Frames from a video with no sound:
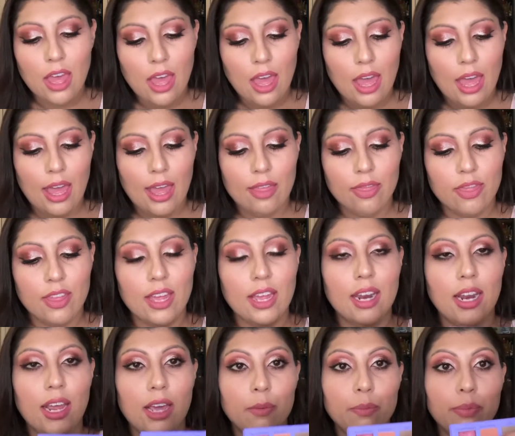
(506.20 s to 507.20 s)
And
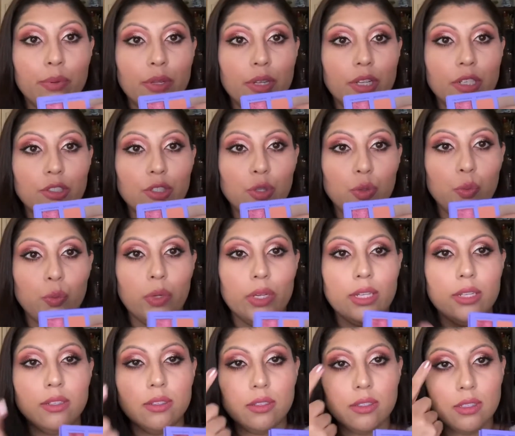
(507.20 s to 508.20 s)
then I put
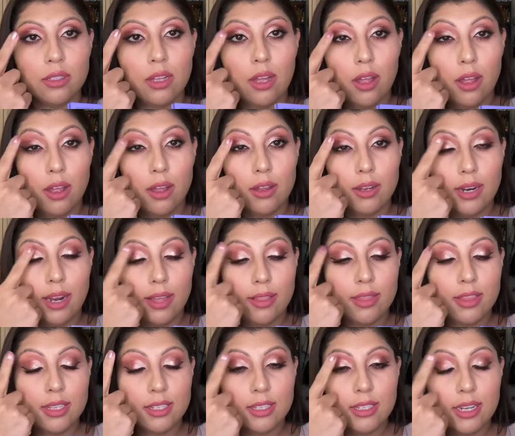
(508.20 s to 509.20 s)
Twins
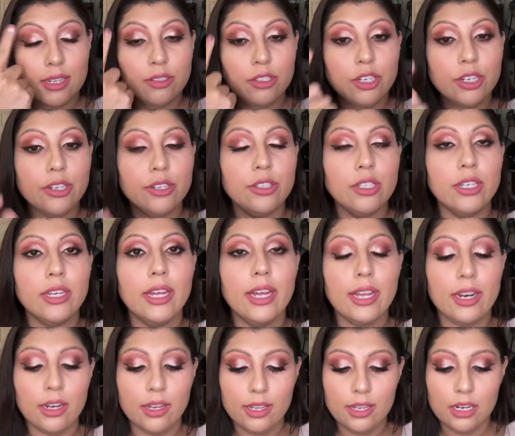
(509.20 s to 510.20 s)
on the center to
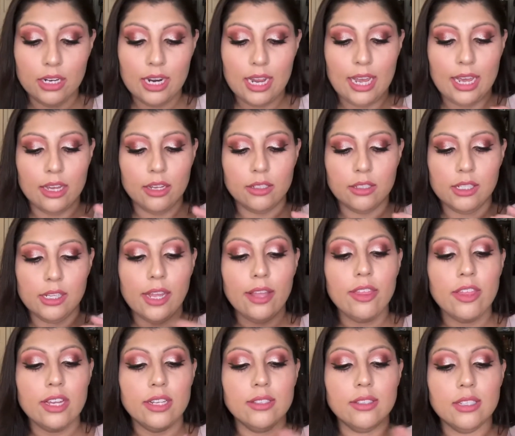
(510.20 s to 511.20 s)
kind of connect
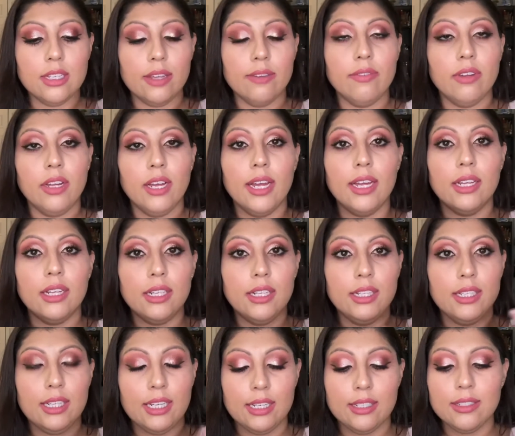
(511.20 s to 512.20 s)
Thanksgiving and
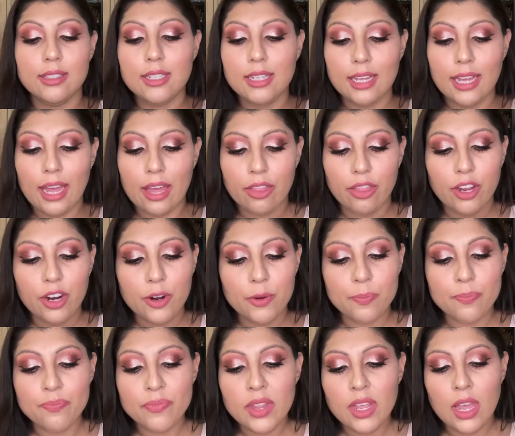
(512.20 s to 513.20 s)
Clean together.
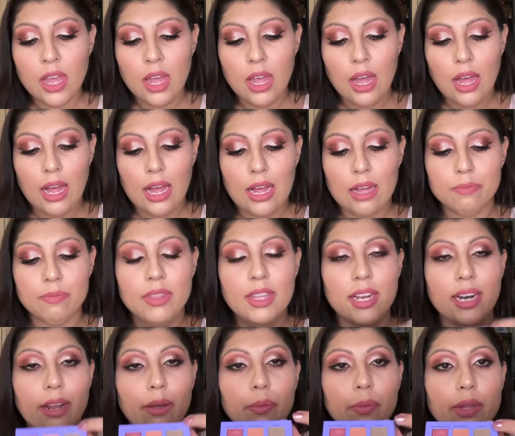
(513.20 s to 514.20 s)

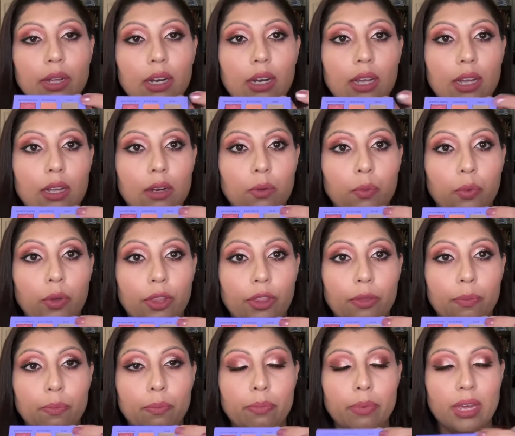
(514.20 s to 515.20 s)
Then I went in with
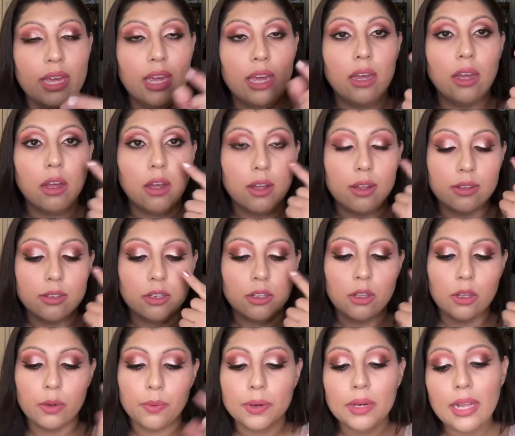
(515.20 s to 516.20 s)
Bing on the
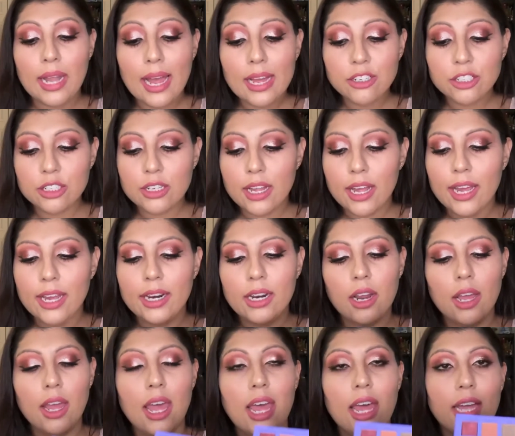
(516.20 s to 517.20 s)
lower lash line,
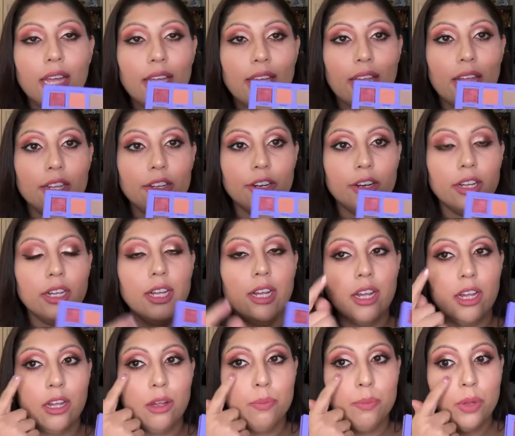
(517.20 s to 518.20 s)
Geller
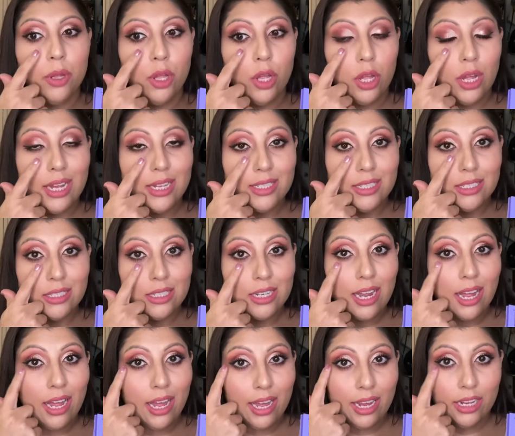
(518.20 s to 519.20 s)
Cup as
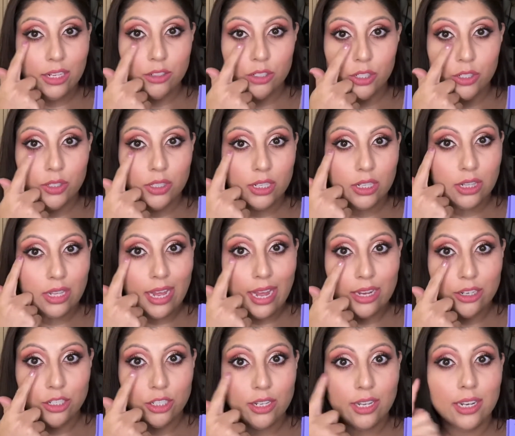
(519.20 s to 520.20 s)
tight to the
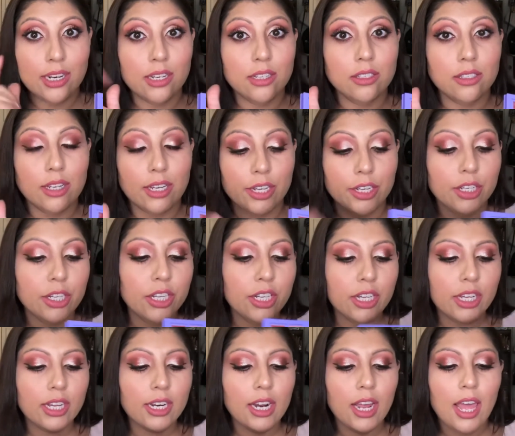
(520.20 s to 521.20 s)
lash line as I
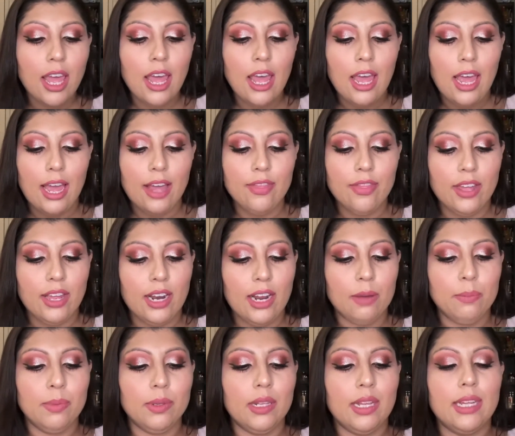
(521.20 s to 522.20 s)
could, and then I
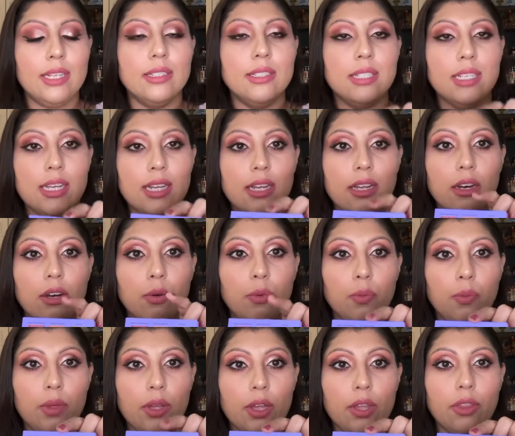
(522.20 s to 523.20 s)
blended
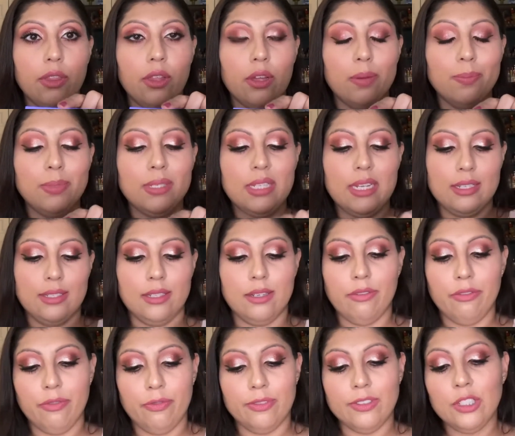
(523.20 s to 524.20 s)
with
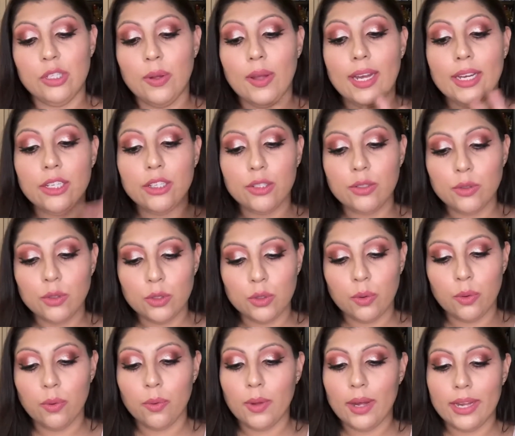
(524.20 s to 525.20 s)
Obsessive. So I used
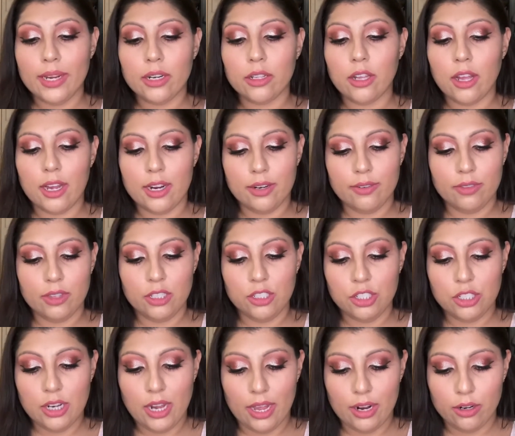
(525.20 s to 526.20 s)
quite a lot of these
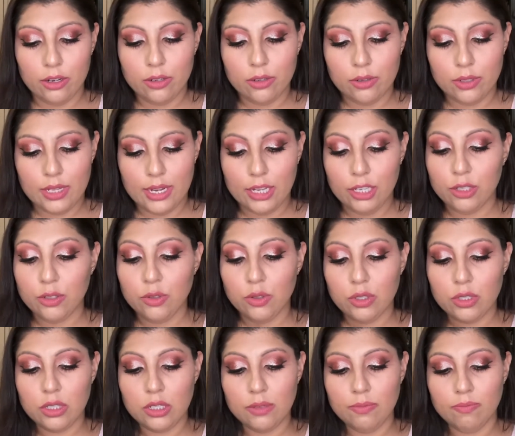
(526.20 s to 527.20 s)
shadows.
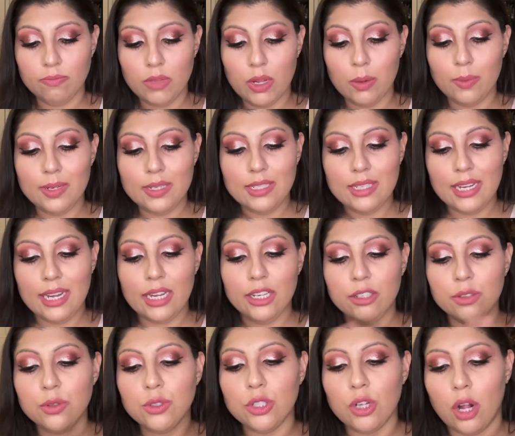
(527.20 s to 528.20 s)
I want to say I
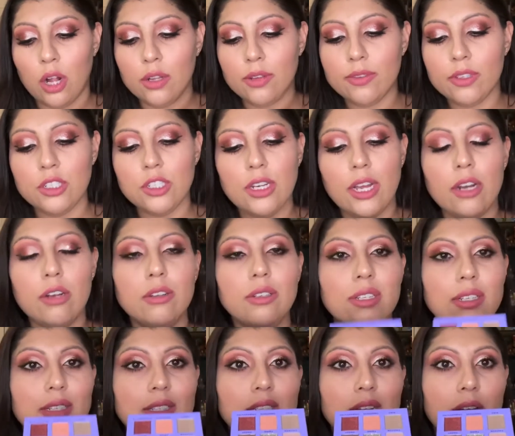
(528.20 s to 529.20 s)
used all of the shadows
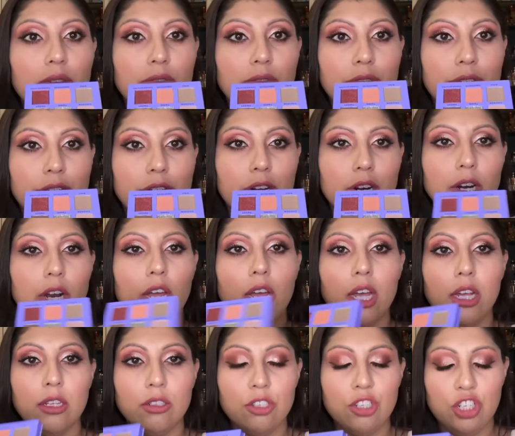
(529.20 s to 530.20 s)
except for
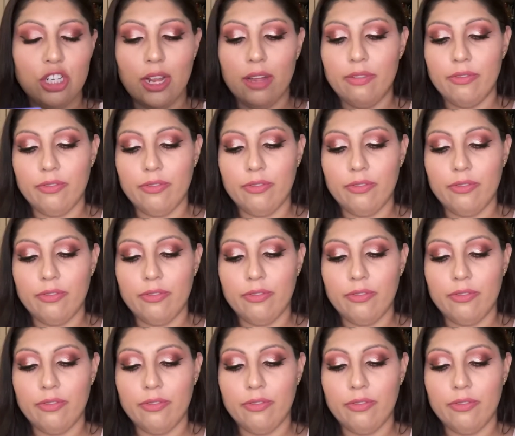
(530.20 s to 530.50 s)
Chef.